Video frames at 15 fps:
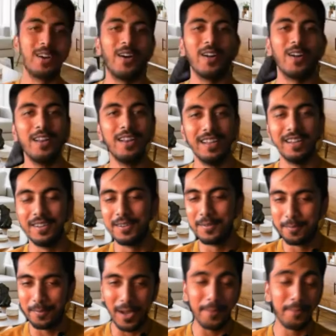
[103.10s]
all
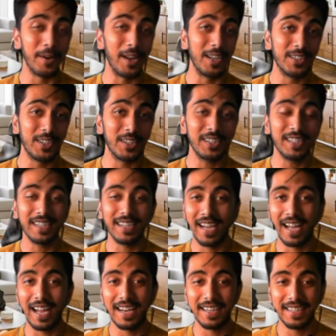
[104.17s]
my pleasure.
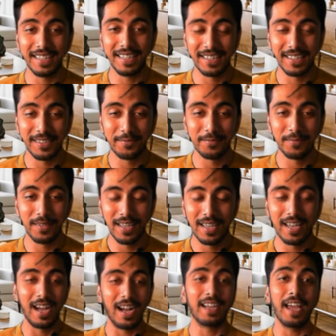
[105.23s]
And
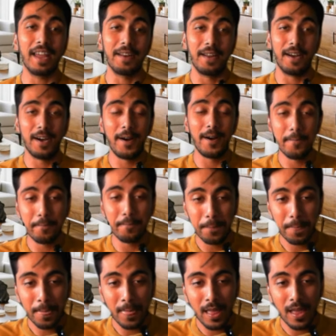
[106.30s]
again,
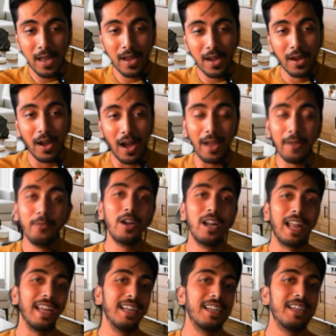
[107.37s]
I
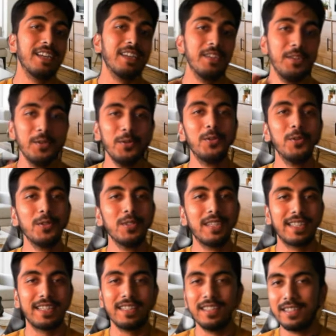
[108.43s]
would like you
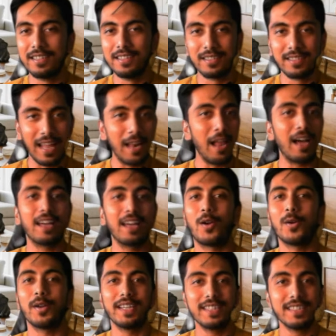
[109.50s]
to tell our
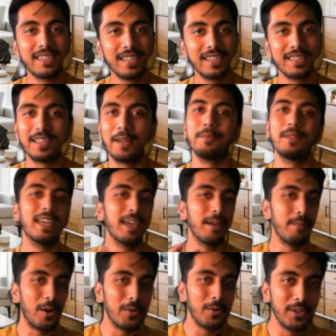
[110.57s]
audience something
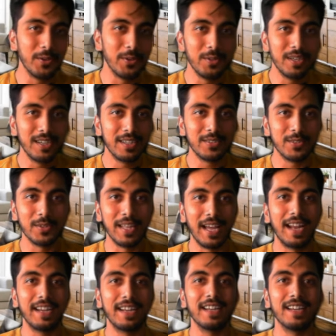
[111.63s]
about you so
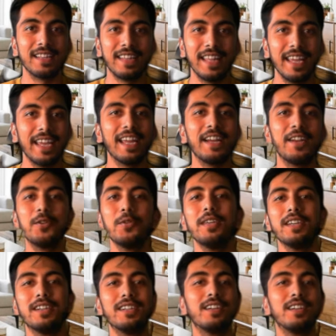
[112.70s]
that they get to
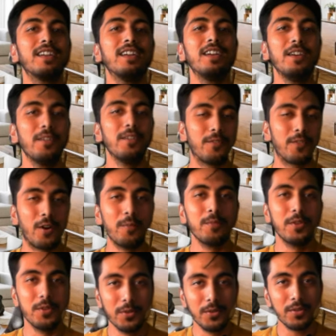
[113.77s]
hear
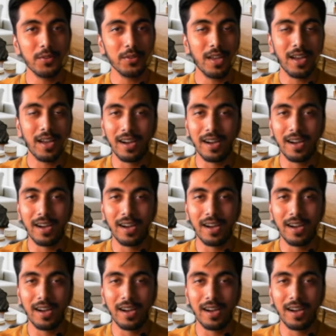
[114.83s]
from you,